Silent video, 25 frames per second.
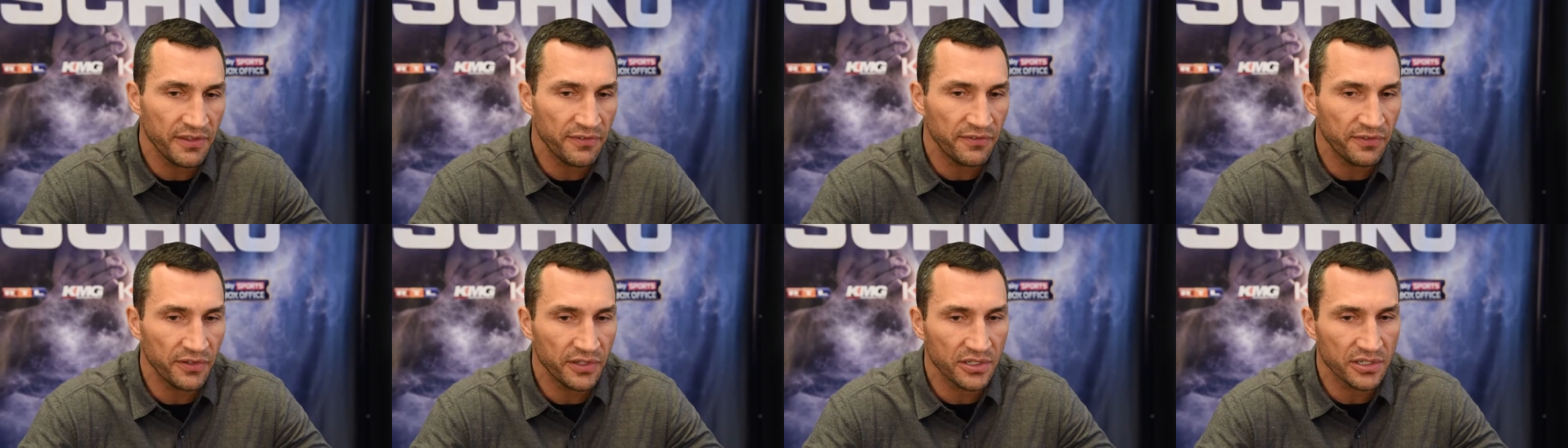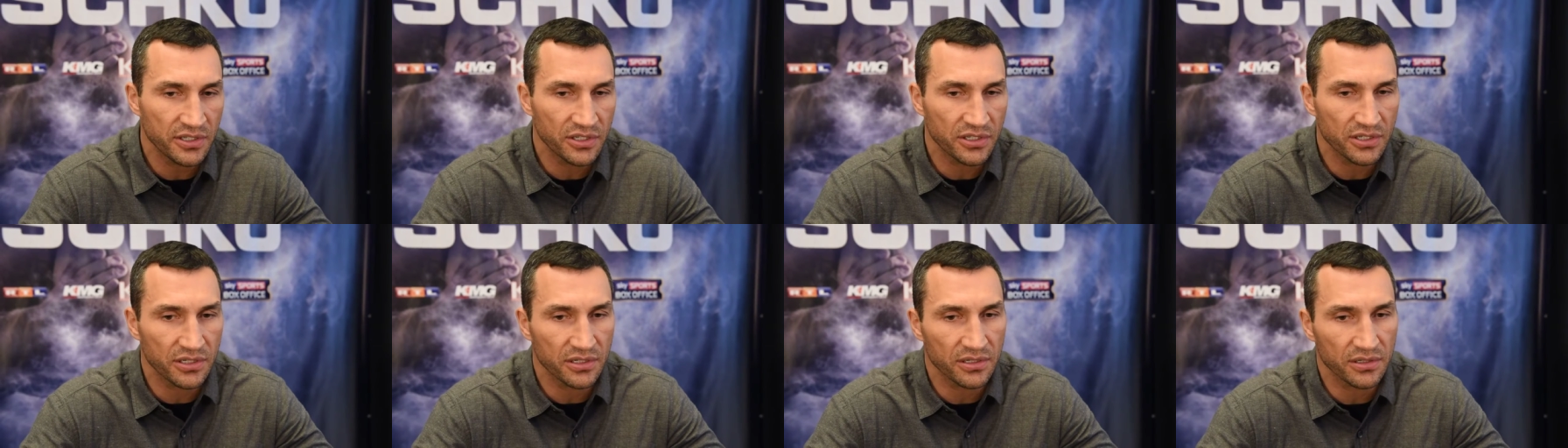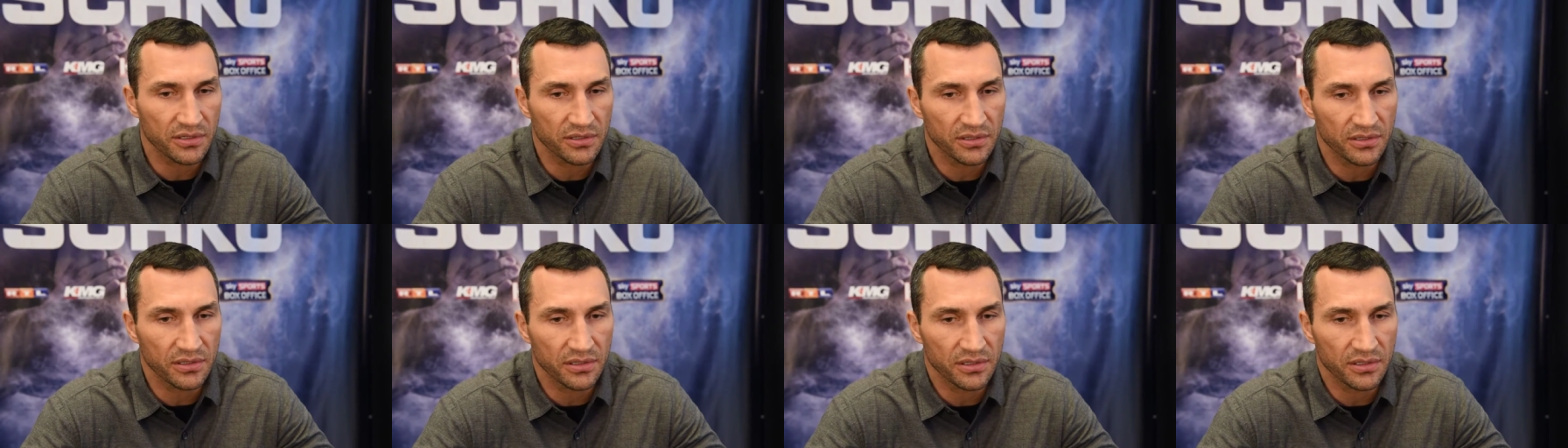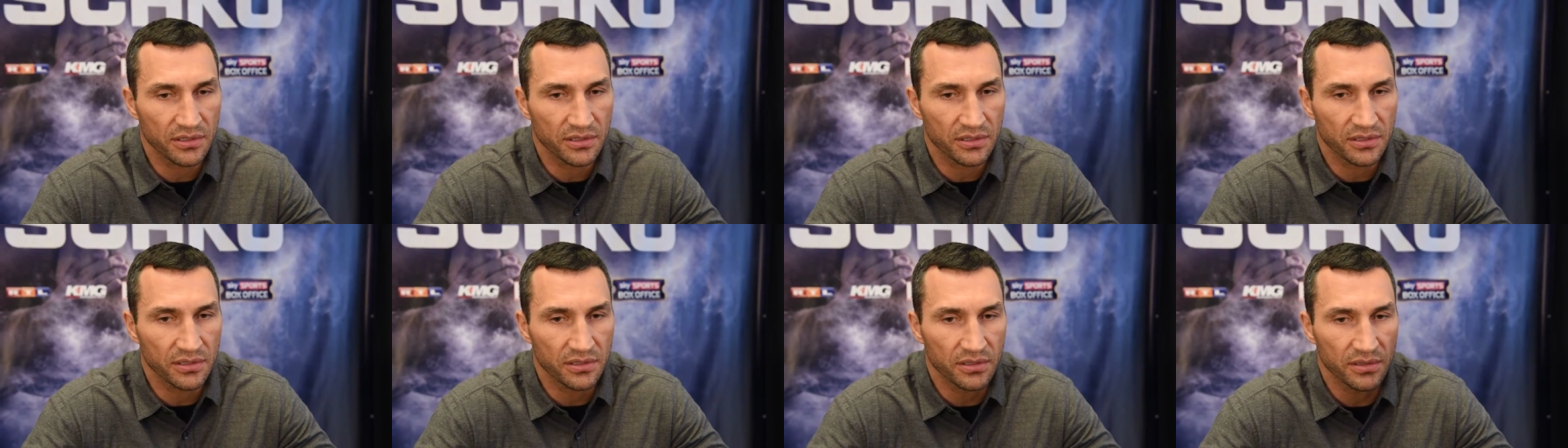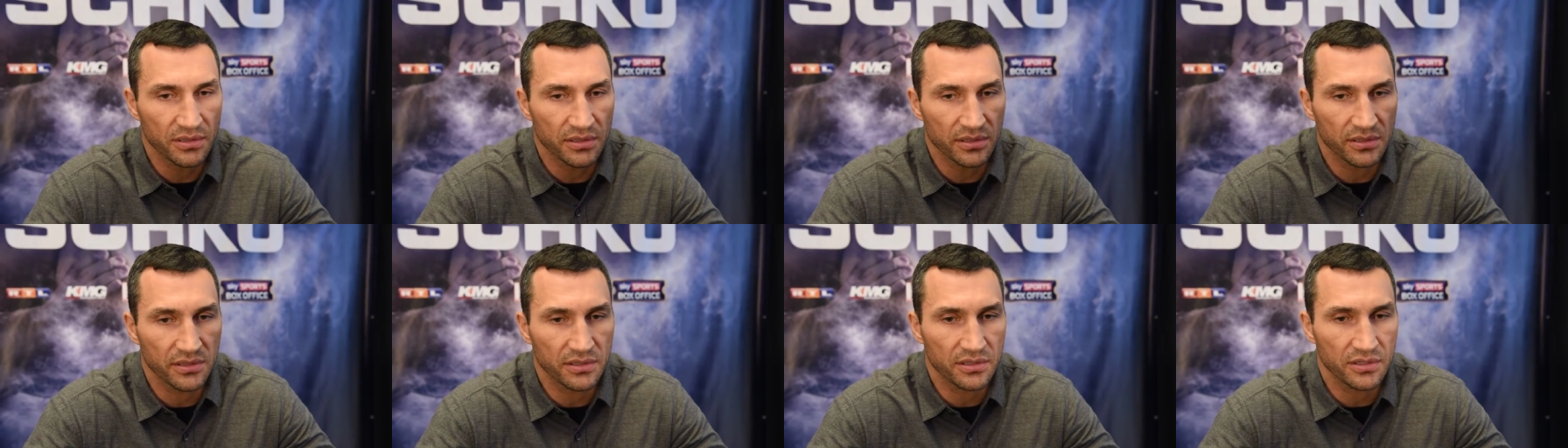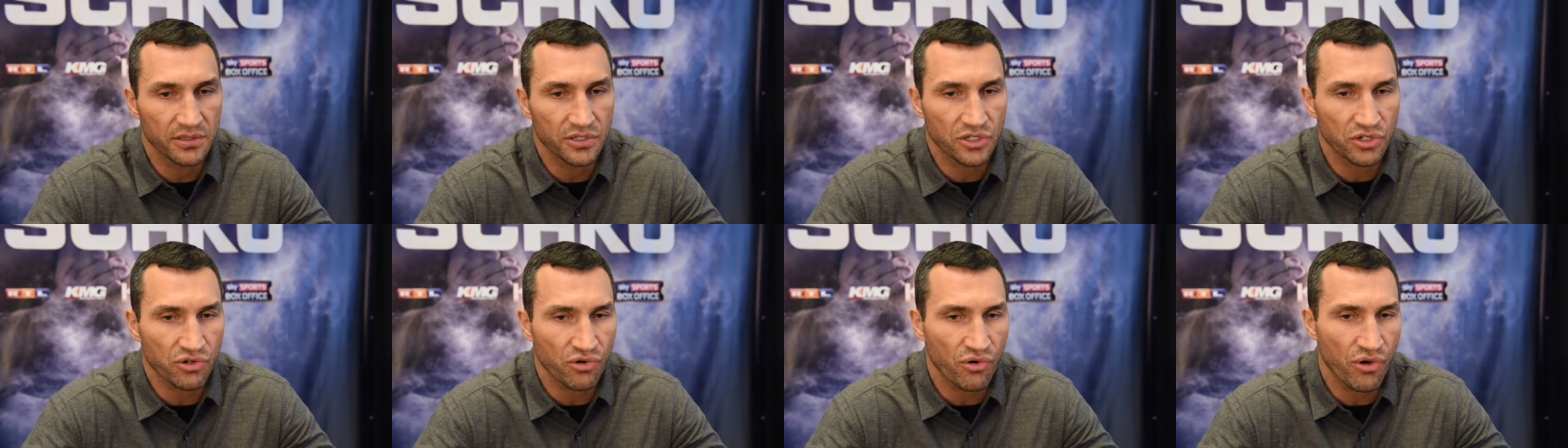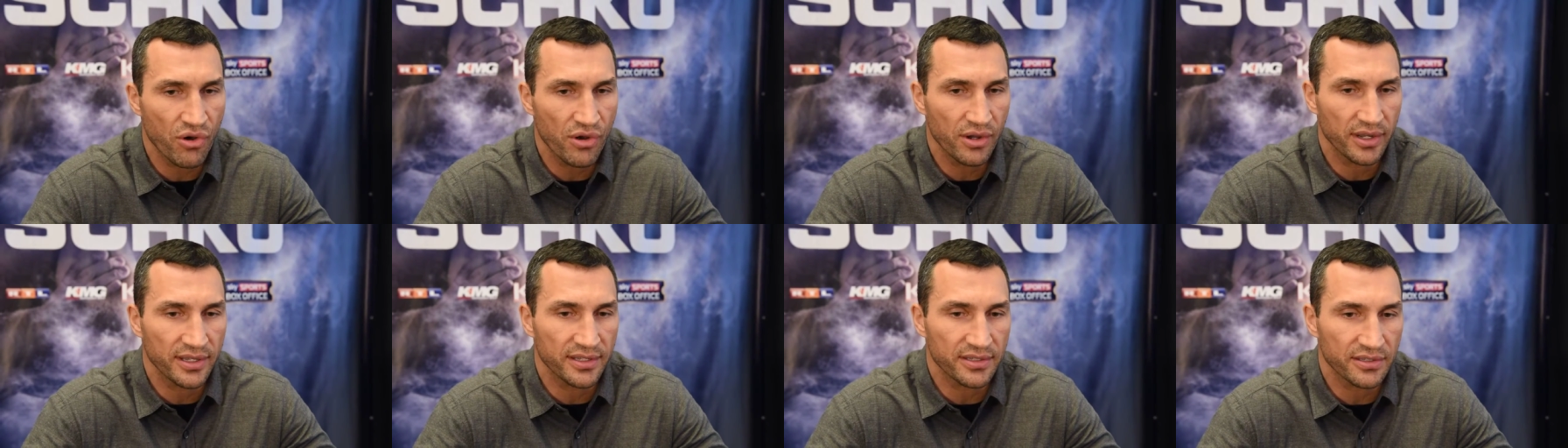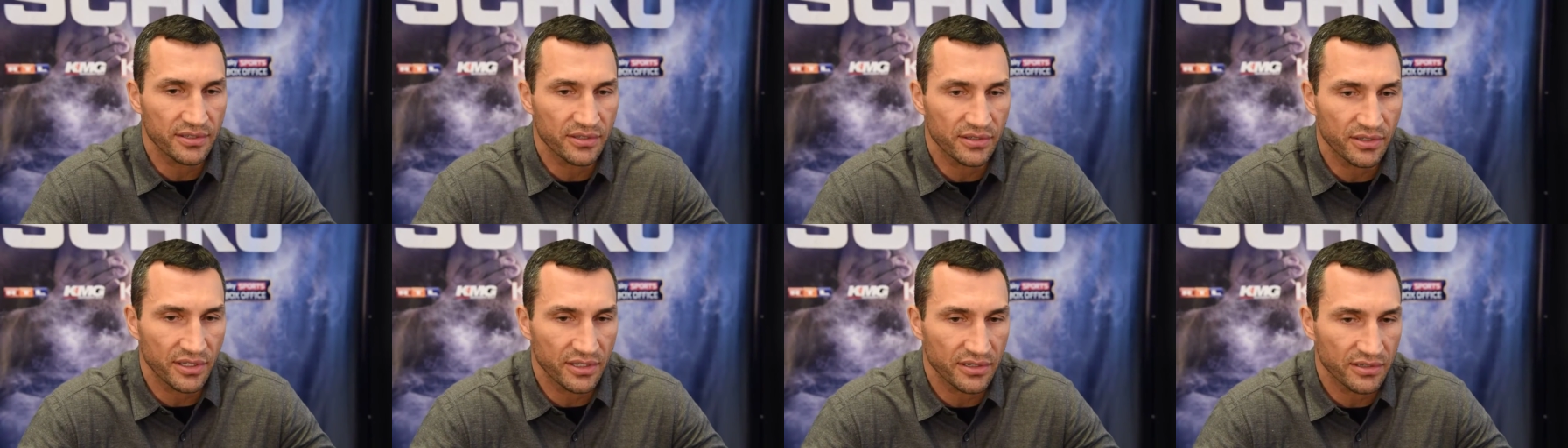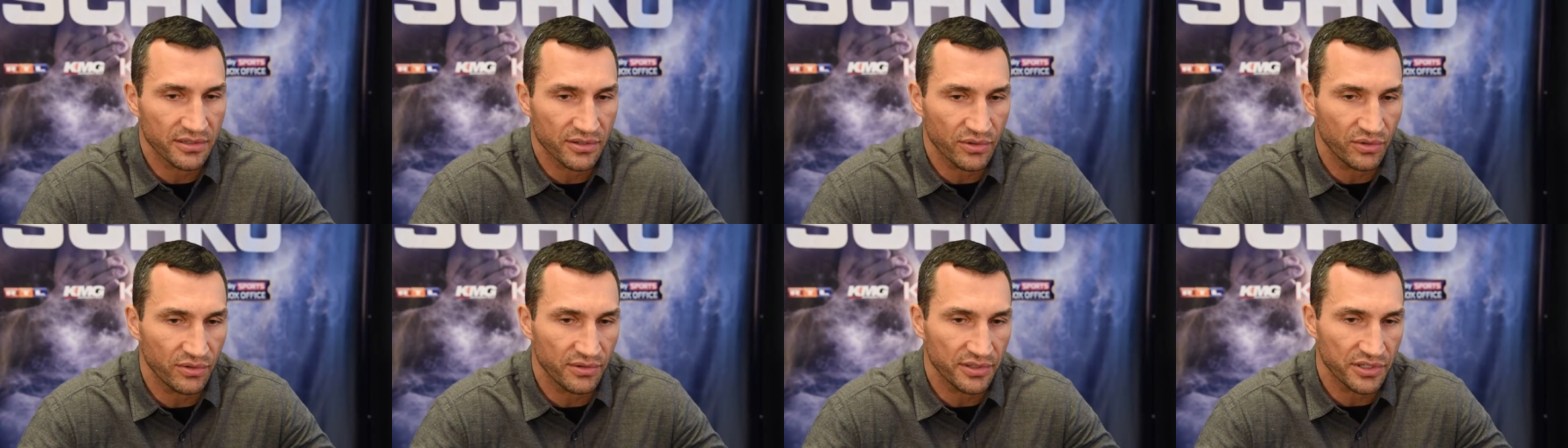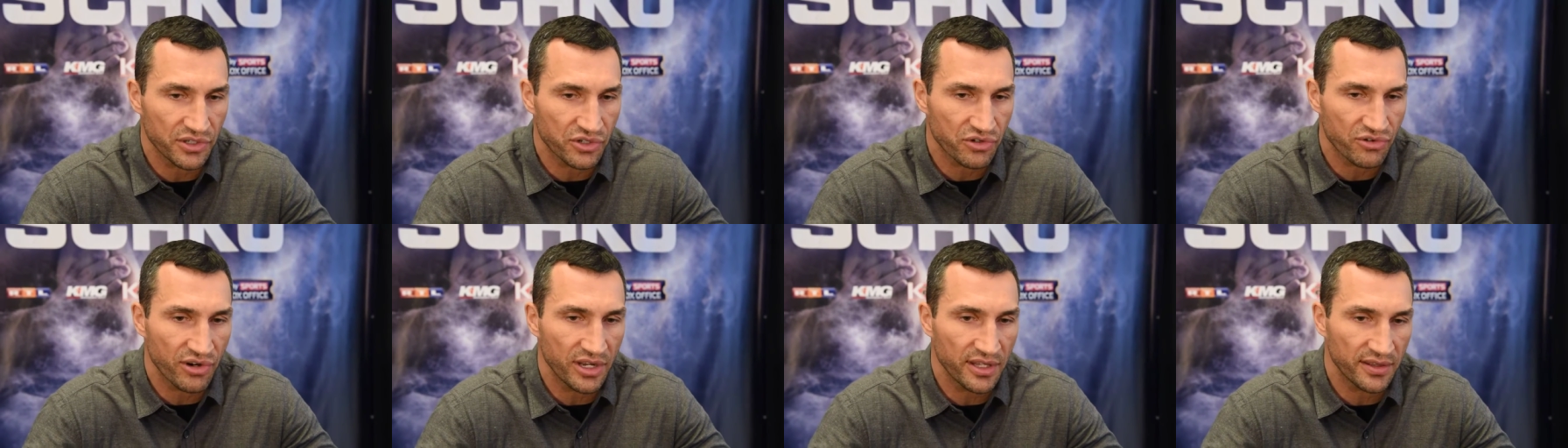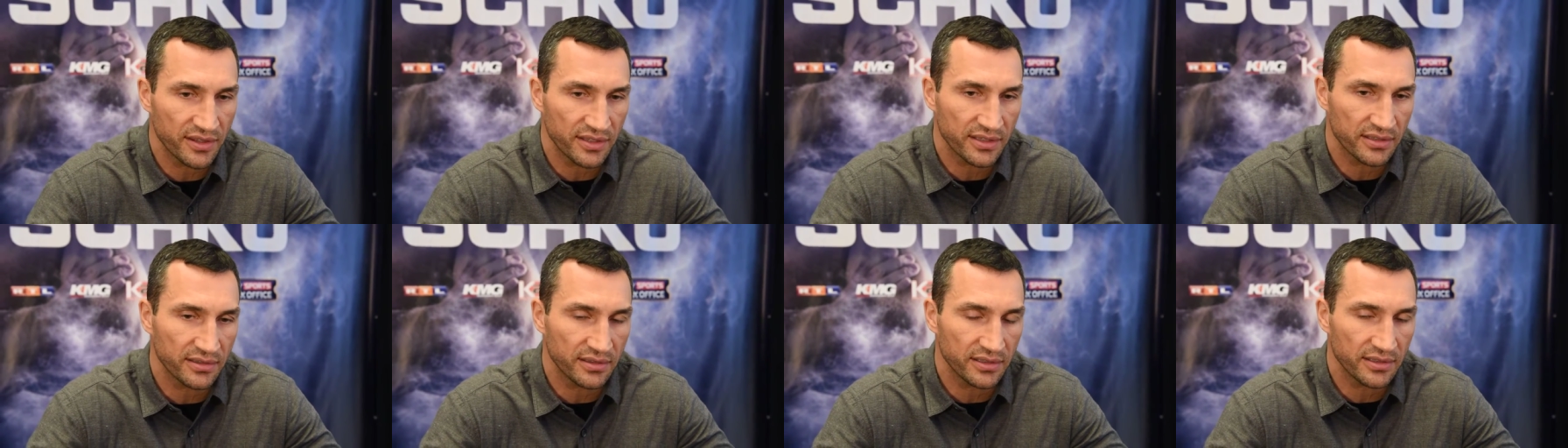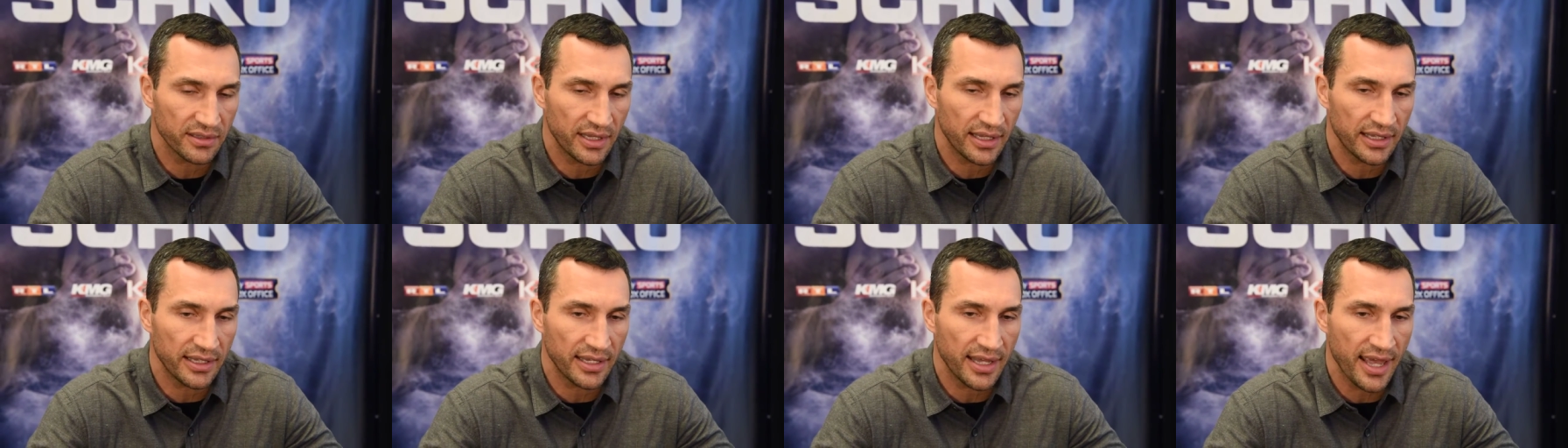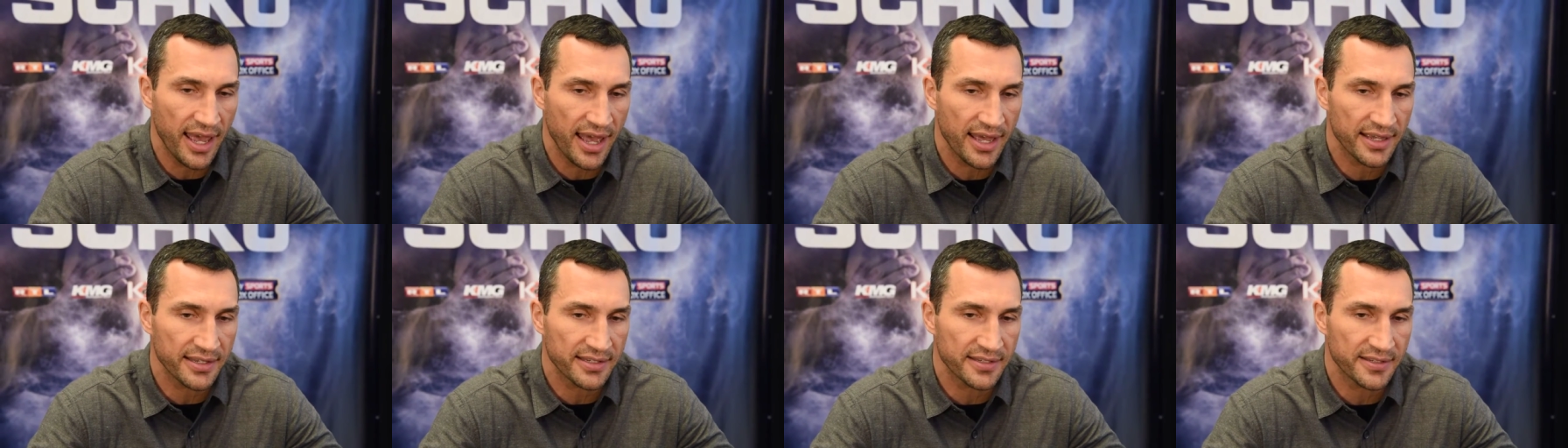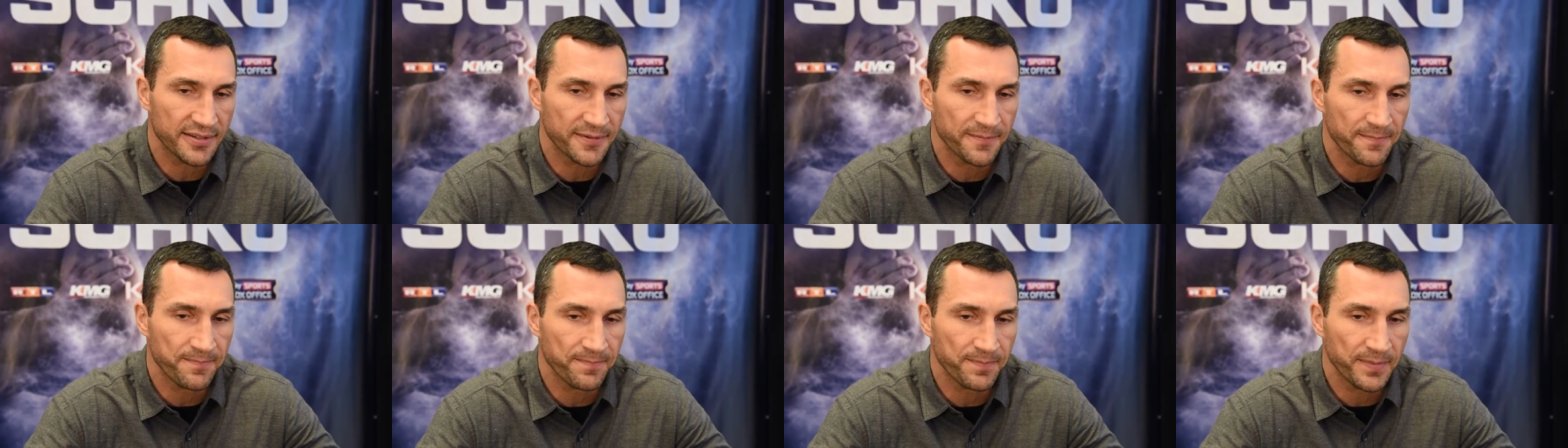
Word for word: if he's strong and he's all the strength that he has,